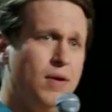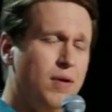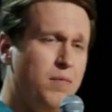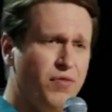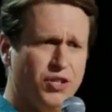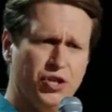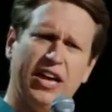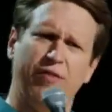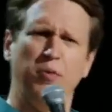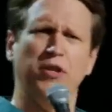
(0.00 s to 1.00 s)
My friends are like,
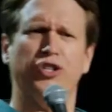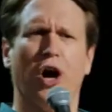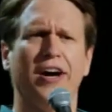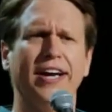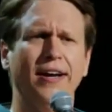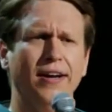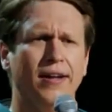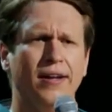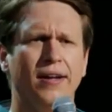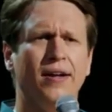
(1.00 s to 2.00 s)
have you been jogging?
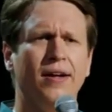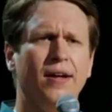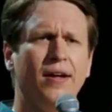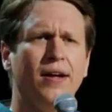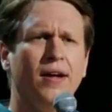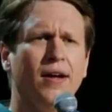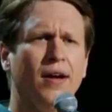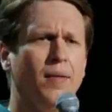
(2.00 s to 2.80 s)
I'm